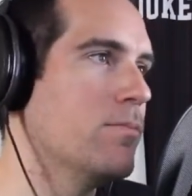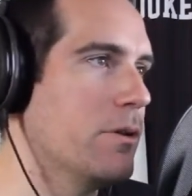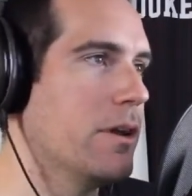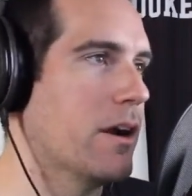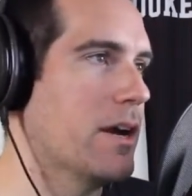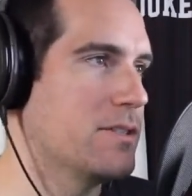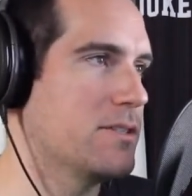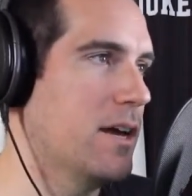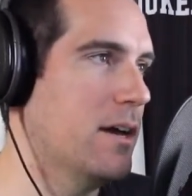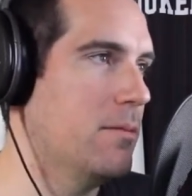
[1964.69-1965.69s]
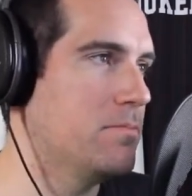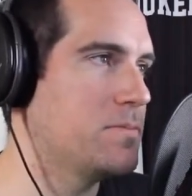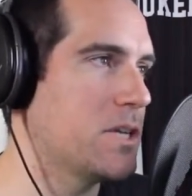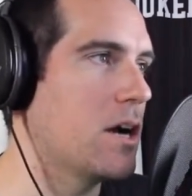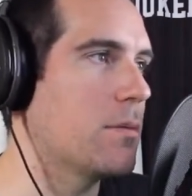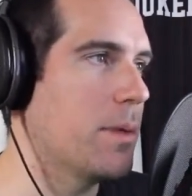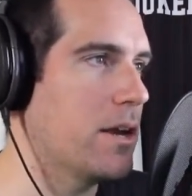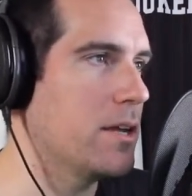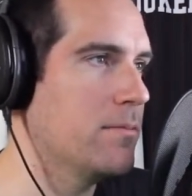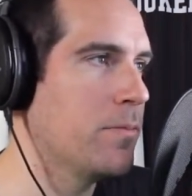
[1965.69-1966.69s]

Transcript: you hear us talk about it.